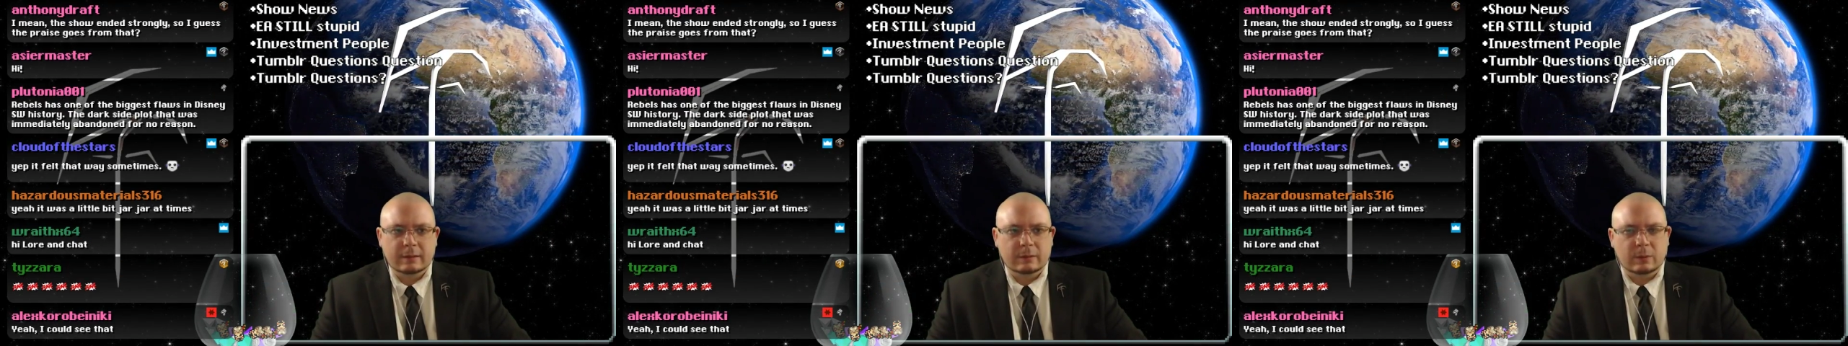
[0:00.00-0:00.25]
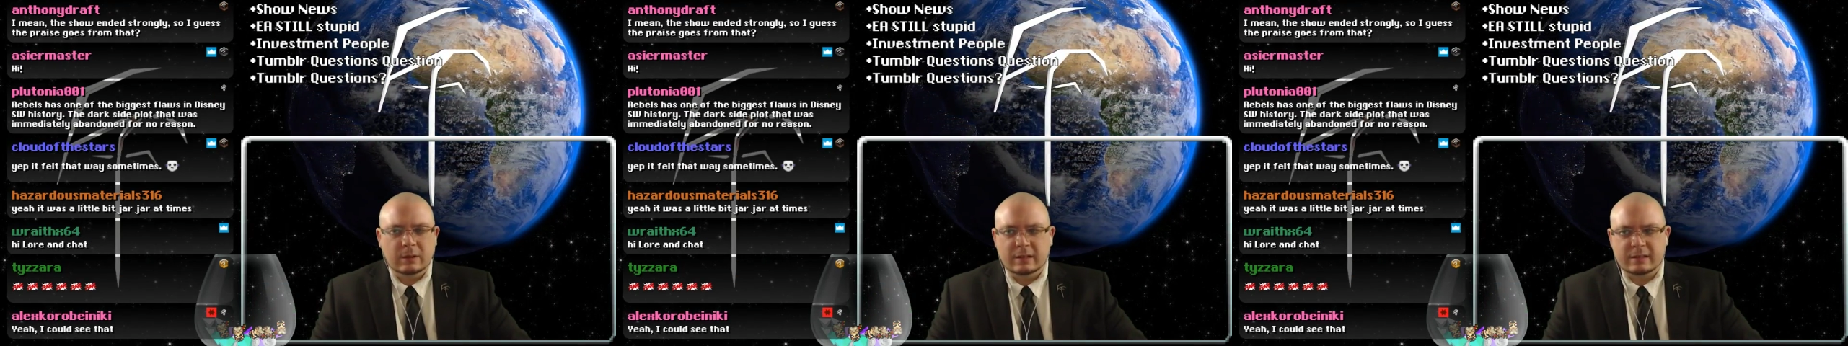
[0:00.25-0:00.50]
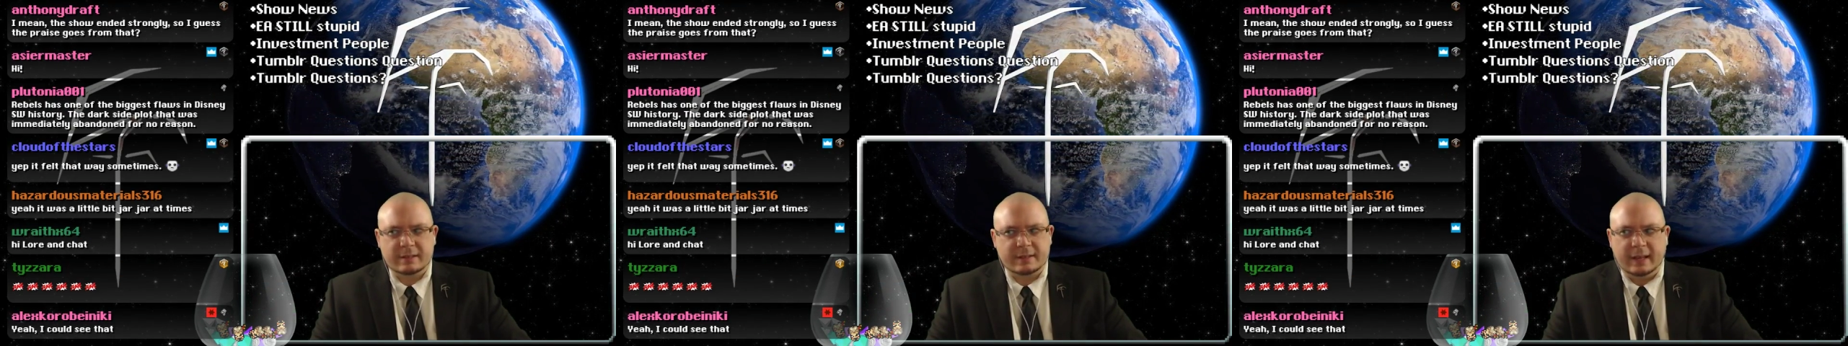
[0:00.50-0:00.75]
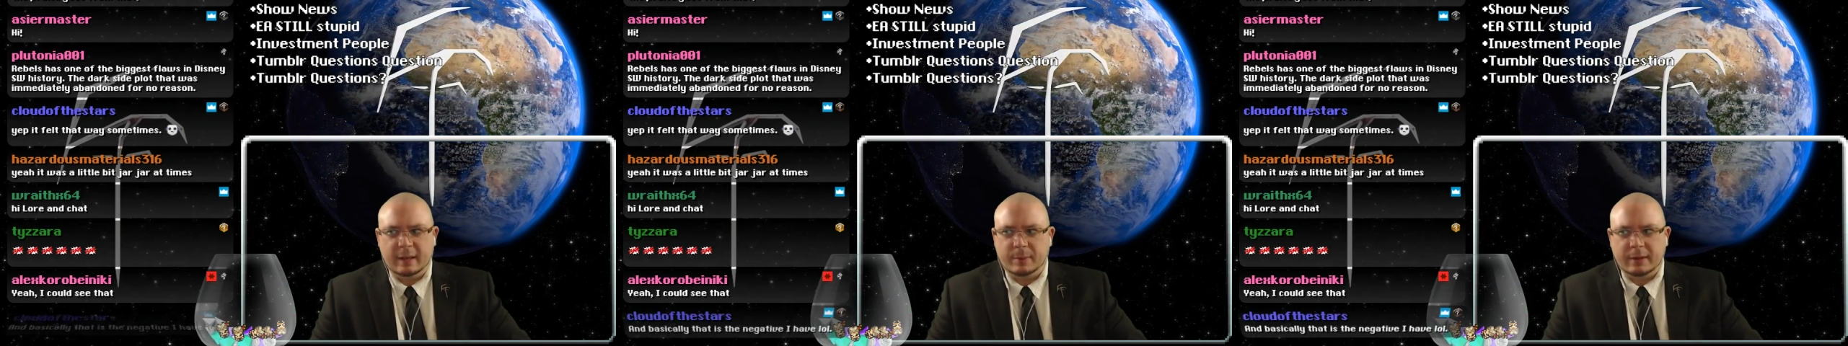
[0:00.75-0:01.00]
why is this
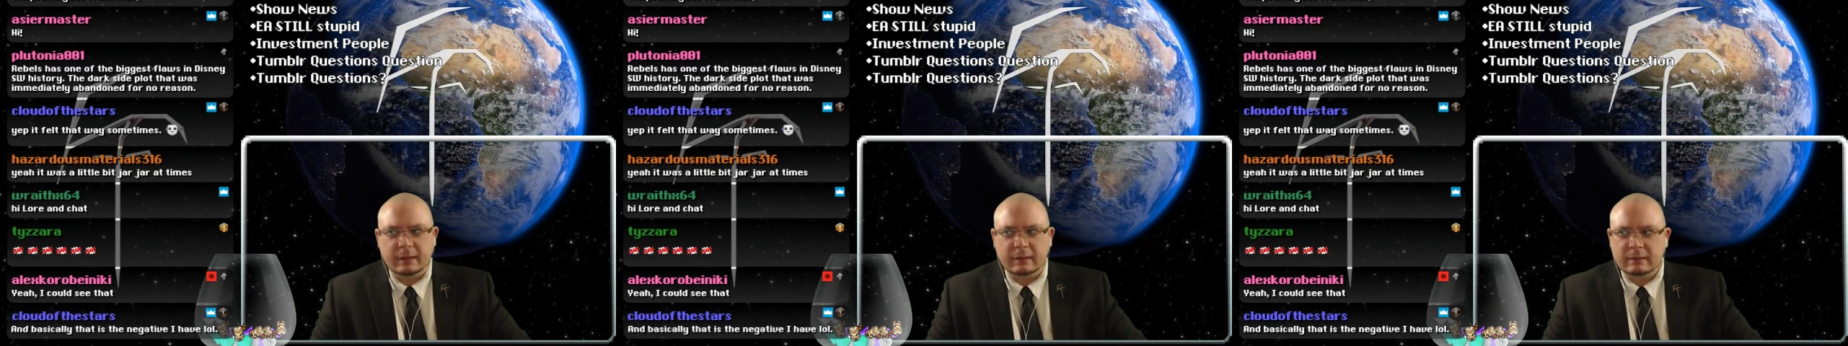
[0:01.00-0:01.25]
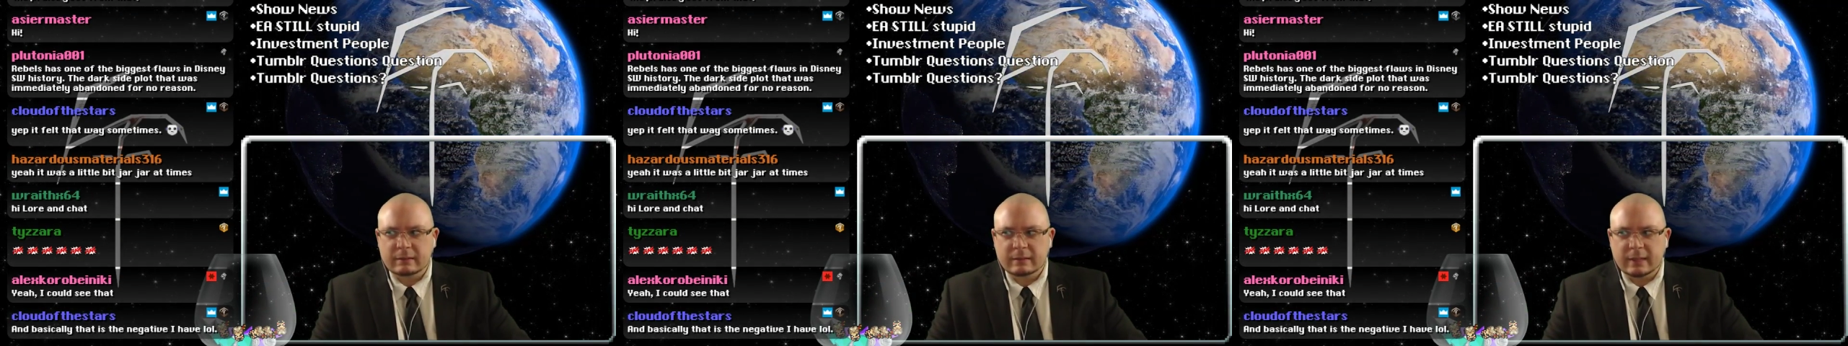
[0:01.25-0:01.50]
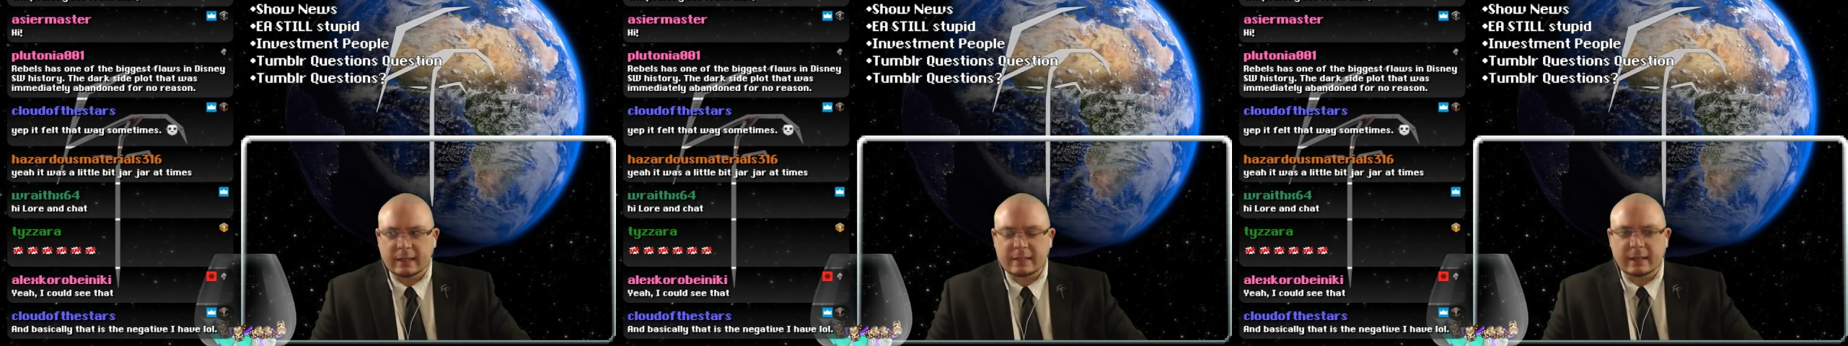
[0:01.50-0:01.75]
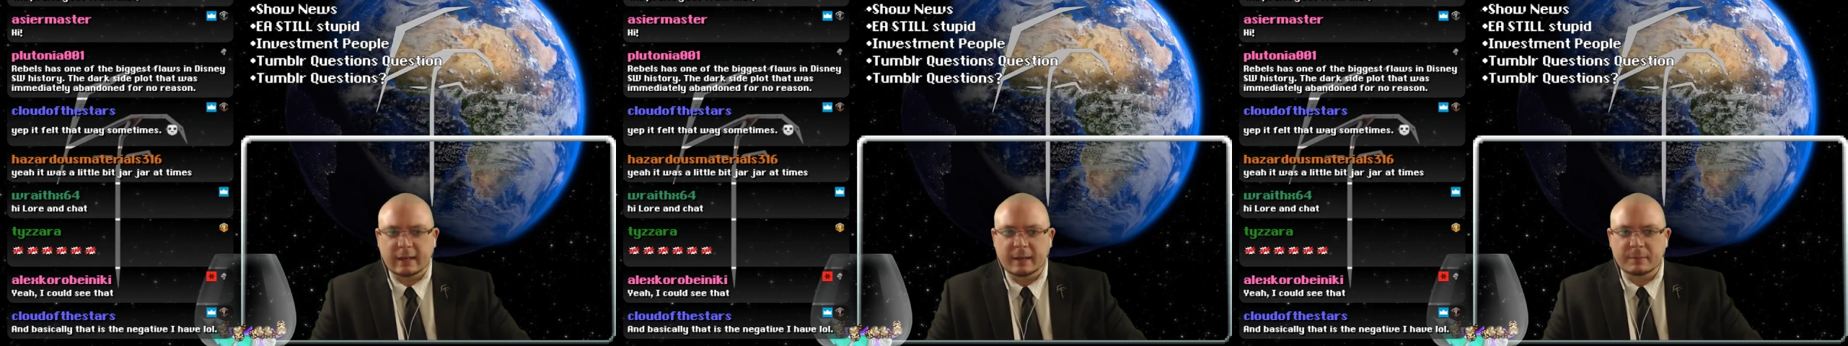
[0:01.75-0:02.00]
happening at
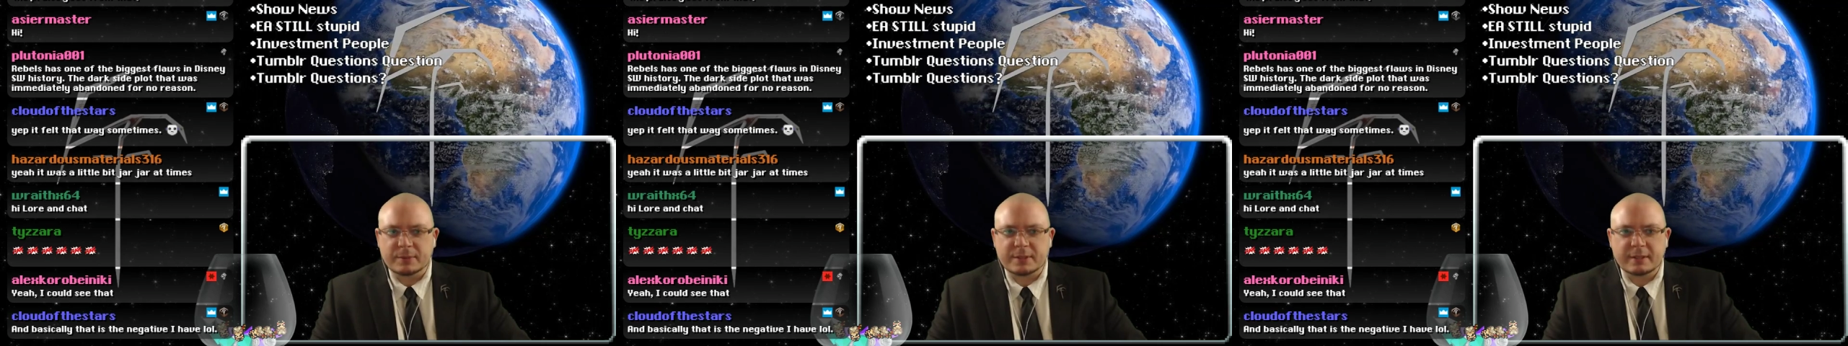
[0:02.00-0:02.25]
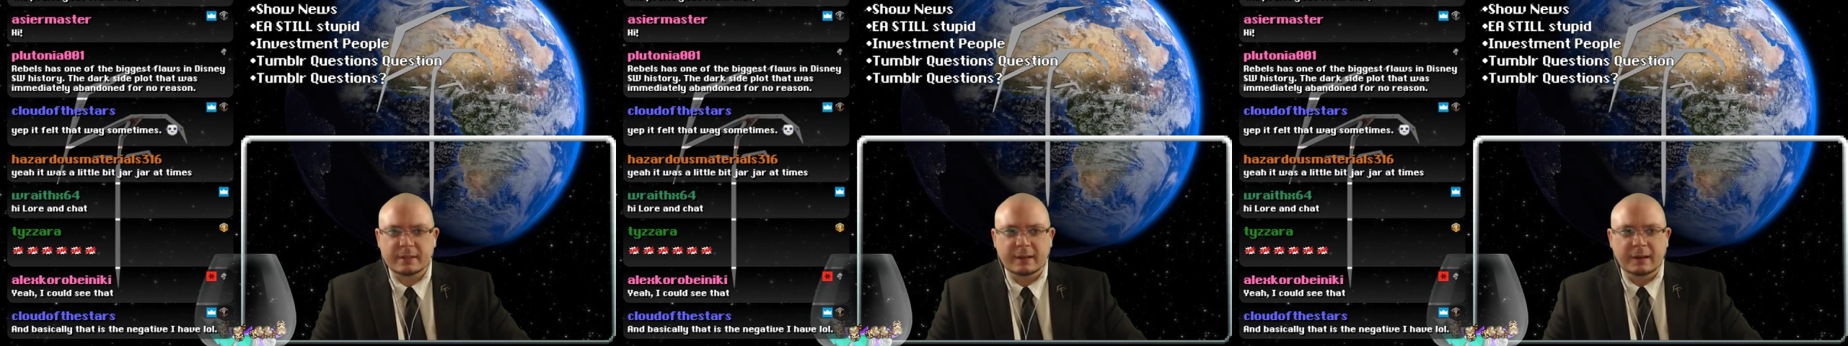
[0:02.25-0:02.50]
times?